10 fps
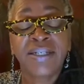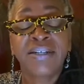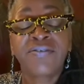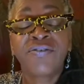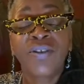
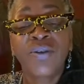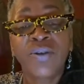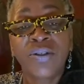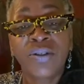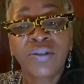If
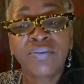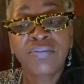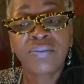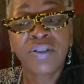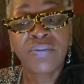your
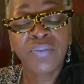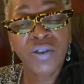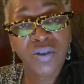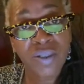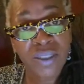
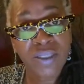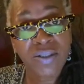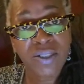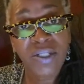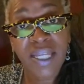computer
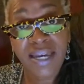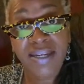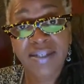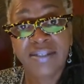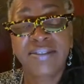skills are
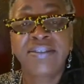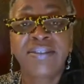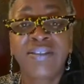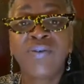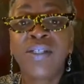lacking,
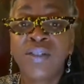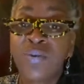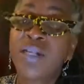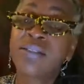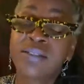you need to
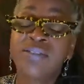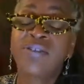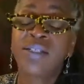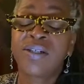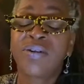watch this
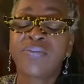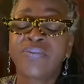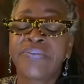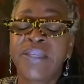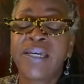video.
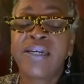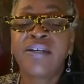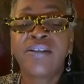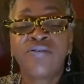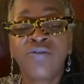
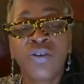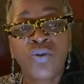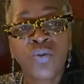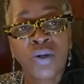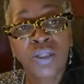If you want